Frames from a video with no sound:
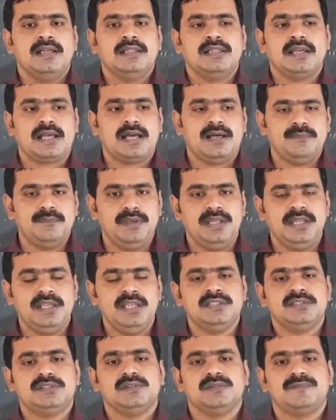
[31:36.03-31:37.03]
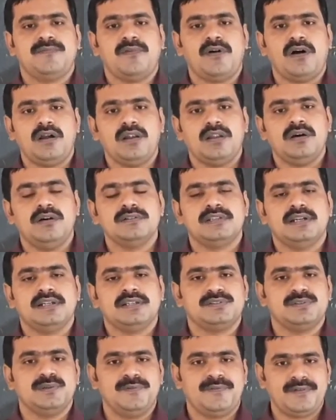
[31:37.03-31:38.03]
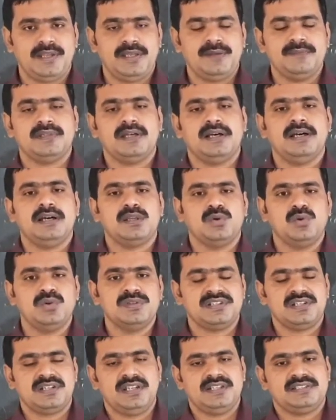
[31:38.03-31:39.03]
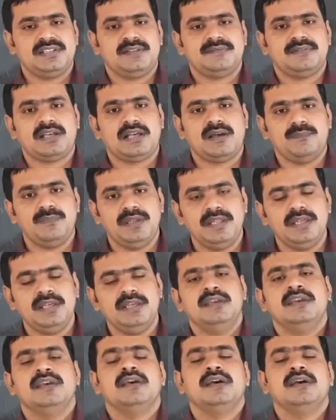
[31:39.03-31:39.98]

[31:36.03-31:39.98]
the company should follow, that is frame the rules and regulations of the company,